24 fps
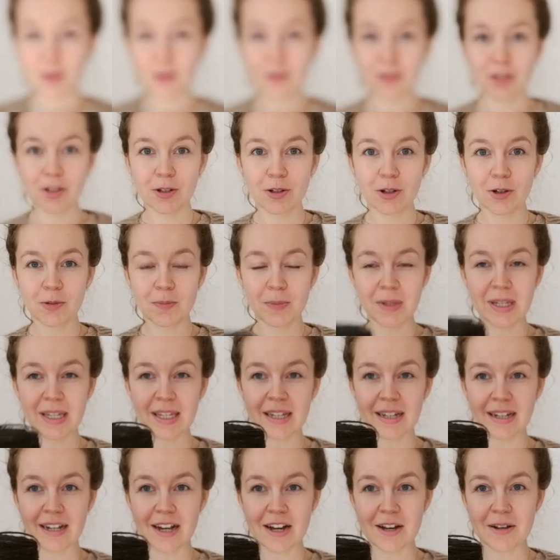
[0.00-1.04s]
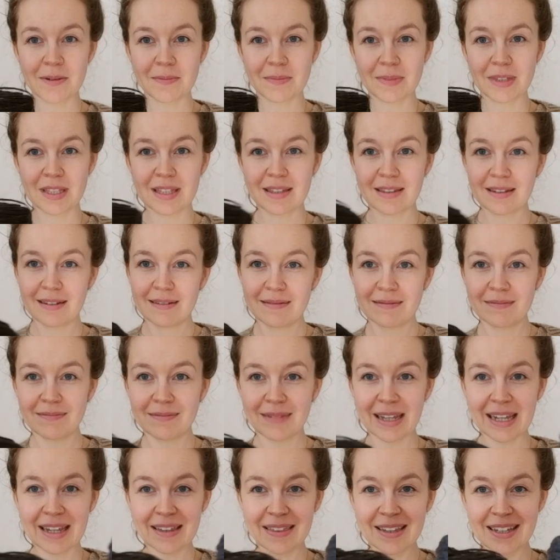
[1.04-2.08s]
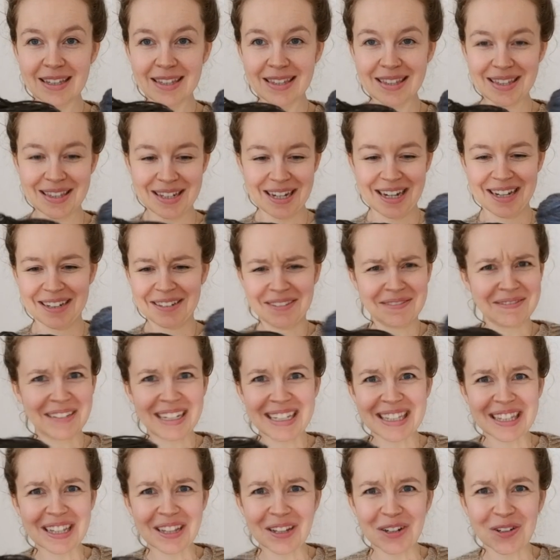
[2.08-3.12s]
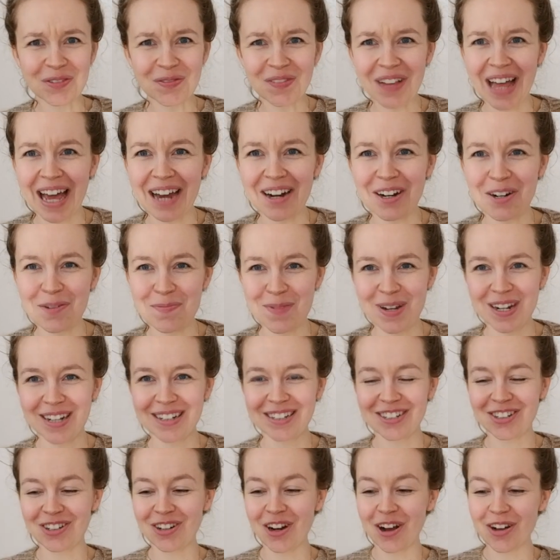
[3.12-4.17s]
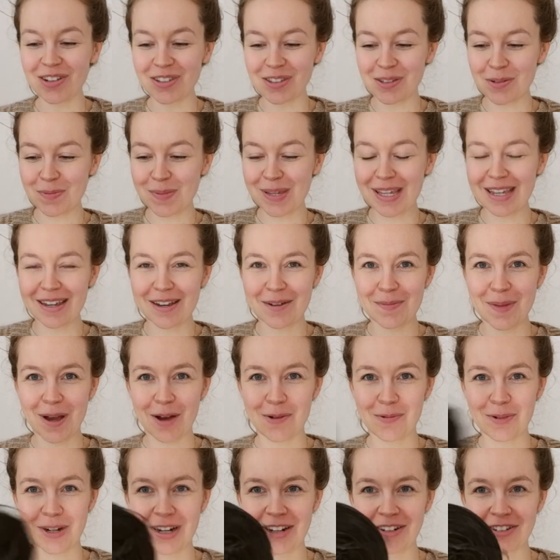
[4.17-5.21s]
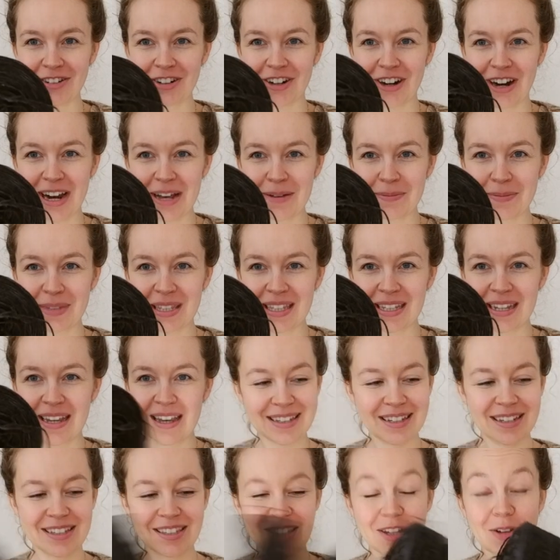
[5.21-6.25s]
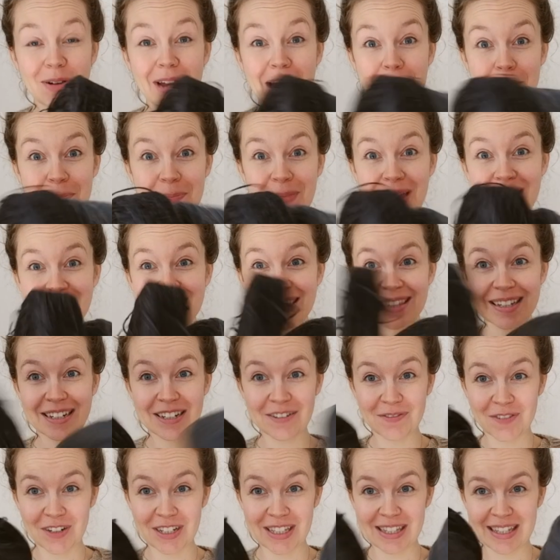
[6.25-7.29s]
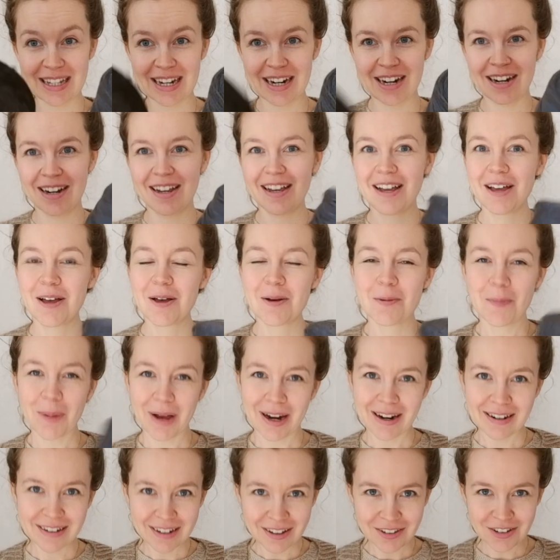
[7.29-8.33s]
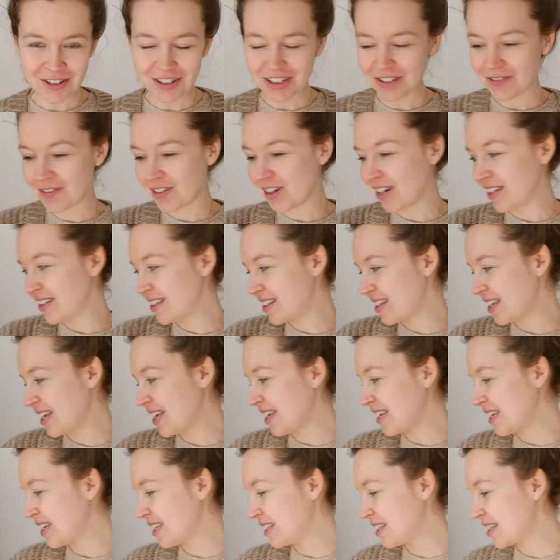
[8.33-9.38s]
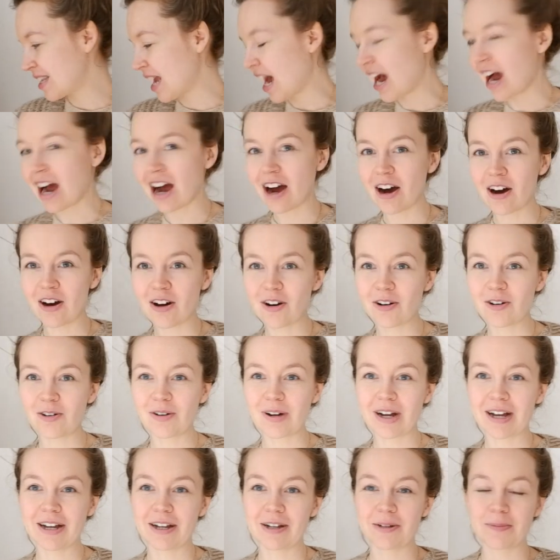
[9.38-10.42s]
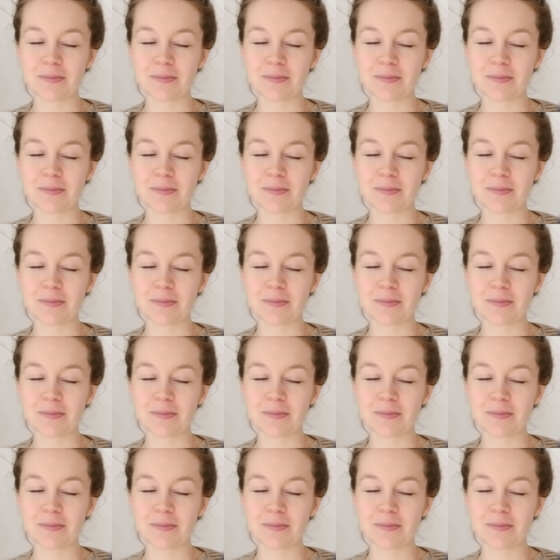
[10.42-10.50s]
Plotalopi comes like this. It's a little flatter, but it should also be about 100 grams. So yeah, that's the difference there. But another difference is how